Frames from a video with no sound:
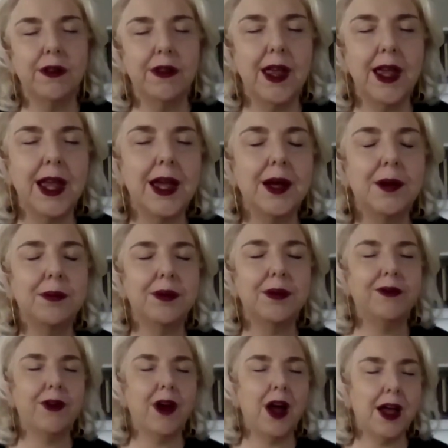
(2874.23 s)
they
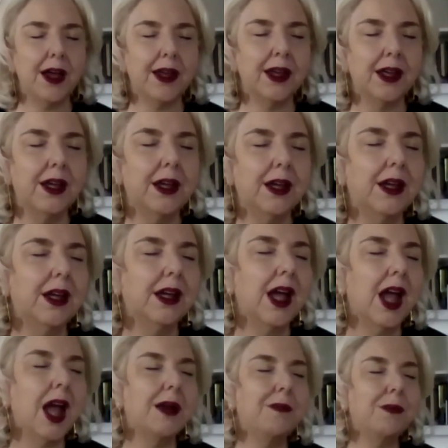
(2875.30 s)
amplify
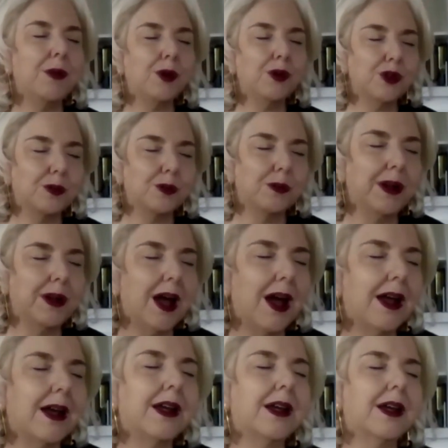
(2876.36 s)
and
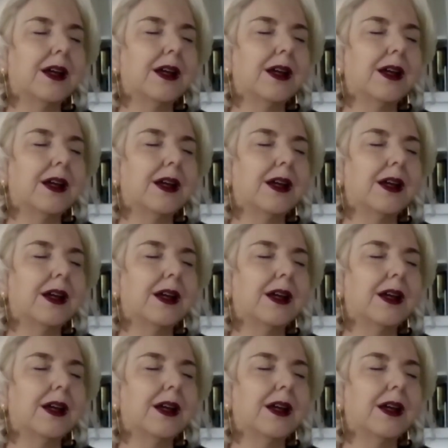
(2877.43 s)
multiply.